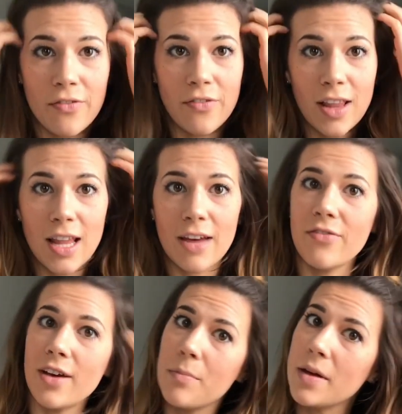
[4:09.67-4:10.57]

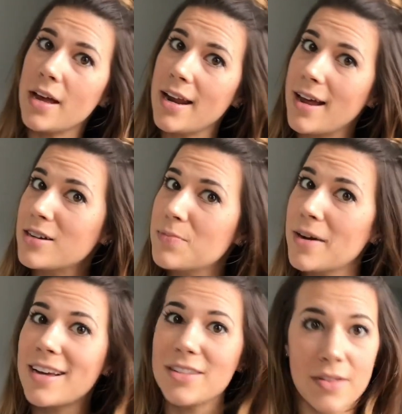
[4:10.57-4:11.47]
fluff up, and
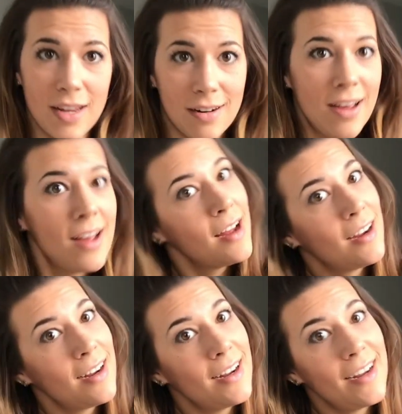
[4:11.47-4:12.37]
hairspray as you need.
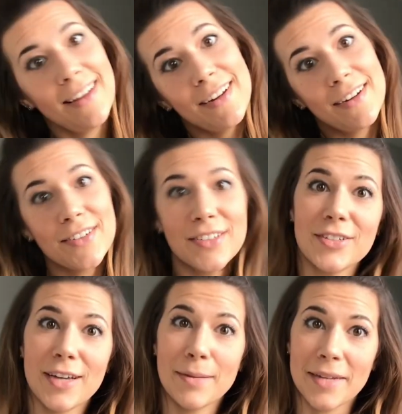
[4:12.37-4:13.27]
And there's
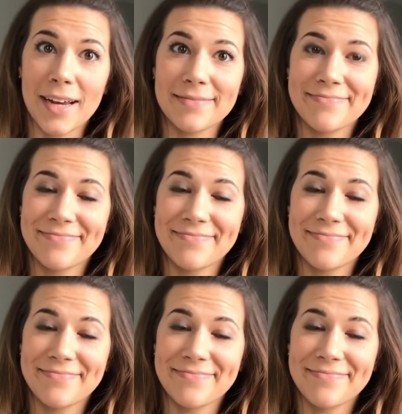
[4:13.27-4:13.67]
your top knot.